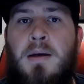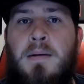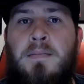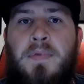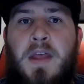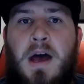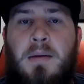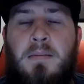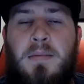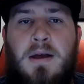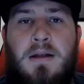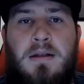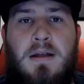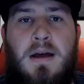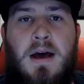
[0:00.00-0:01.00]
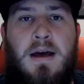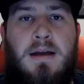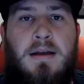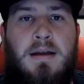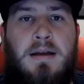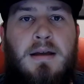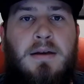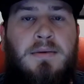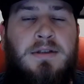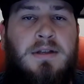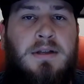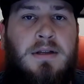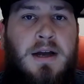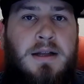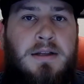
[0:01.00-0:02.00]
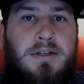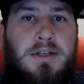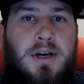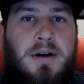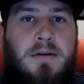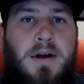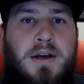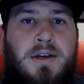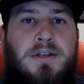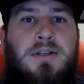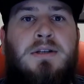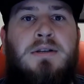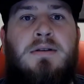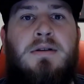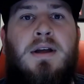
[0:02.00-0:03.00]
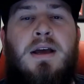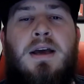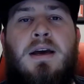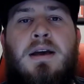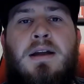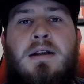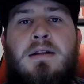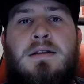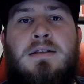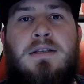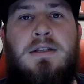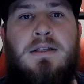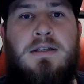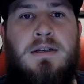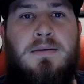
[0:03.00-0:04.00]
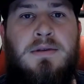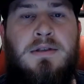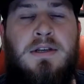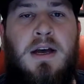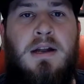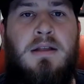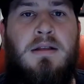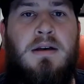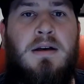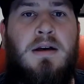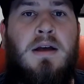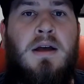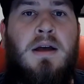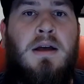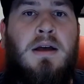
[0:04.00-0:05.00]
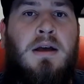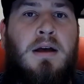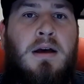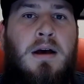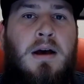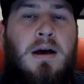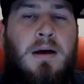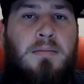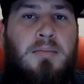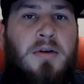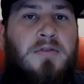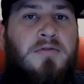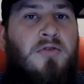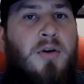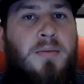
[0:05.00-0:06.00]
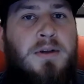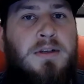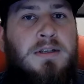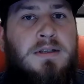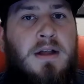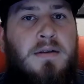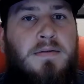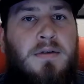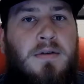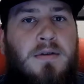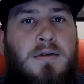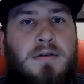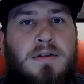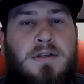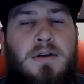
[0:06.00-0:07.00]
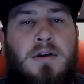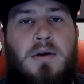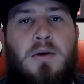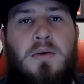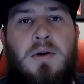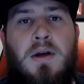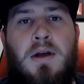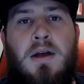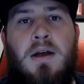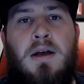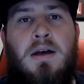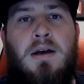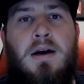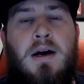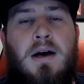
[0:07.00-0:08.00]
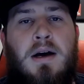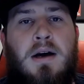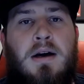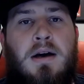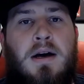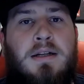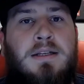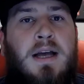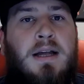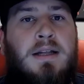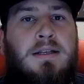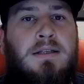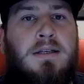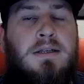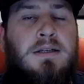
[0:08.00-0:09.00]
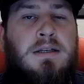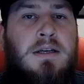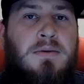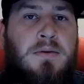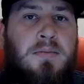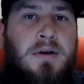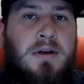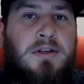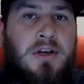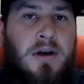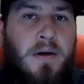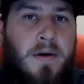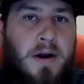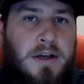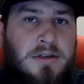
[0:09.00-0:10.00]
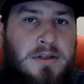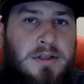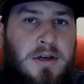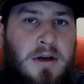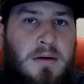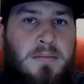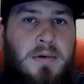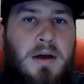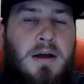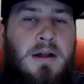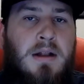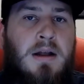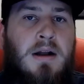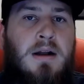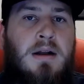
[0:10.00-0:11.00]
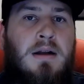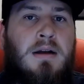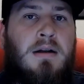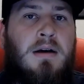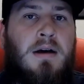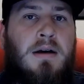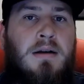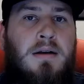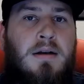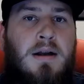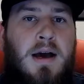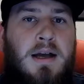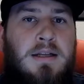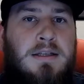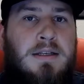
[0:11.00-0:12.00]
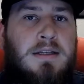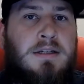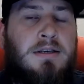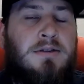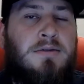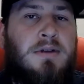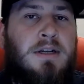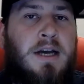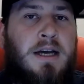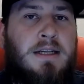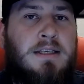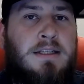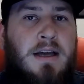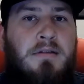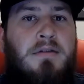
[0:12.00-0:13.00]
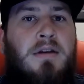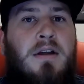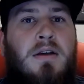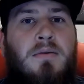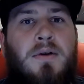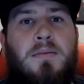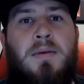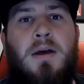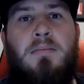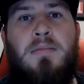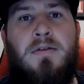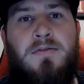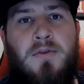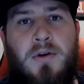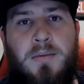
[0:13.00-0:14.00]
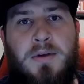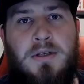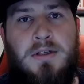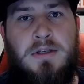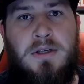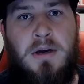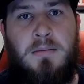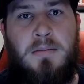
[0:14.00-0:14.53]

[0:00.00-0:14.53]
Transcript: That meant that it was the 9th generation, and 60 was kind of the performance level. So a 1060 would be a generation jump, and then a 960 to a 970 would be a performance jump.